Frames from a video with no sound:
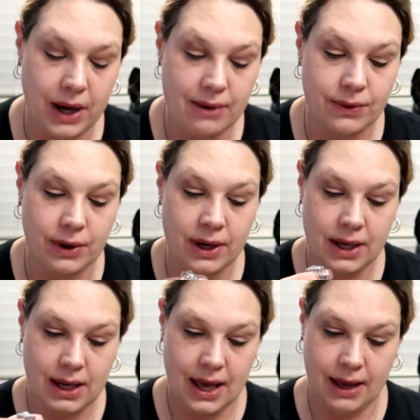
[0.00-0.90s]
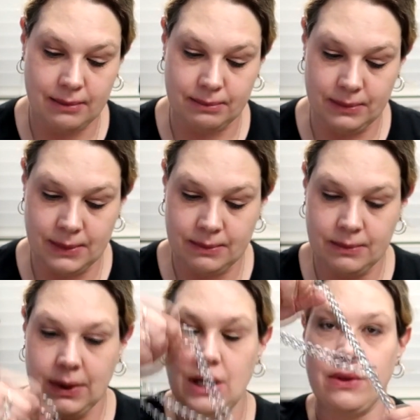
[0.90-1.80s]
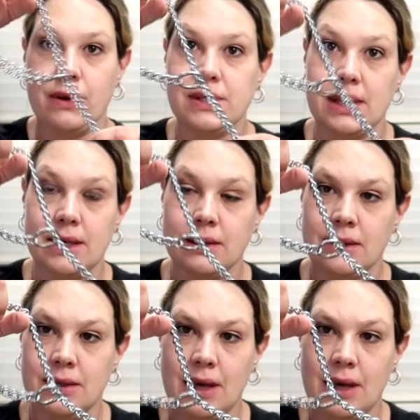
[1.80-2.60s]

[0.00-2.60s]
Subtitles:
whatever. There's I